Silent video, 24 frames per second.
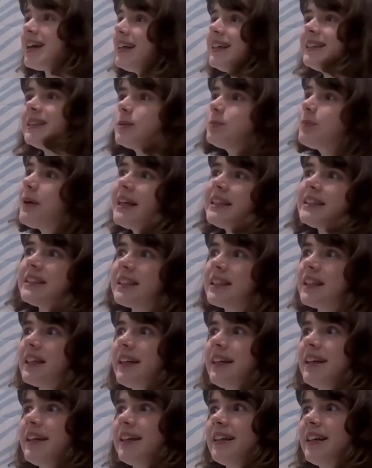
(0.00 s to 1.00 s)
It's
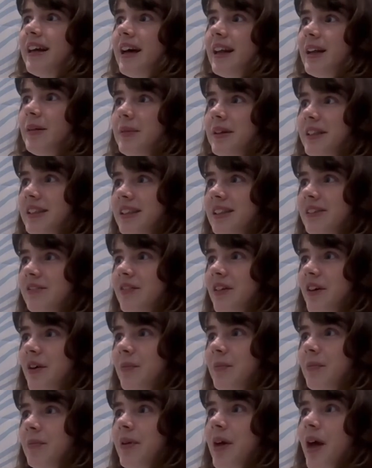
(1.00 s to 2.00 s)
basically an animated
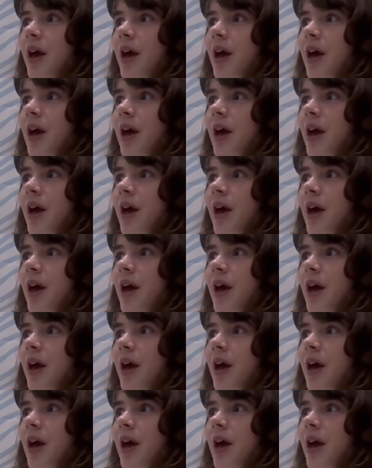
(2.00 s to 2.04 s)
film,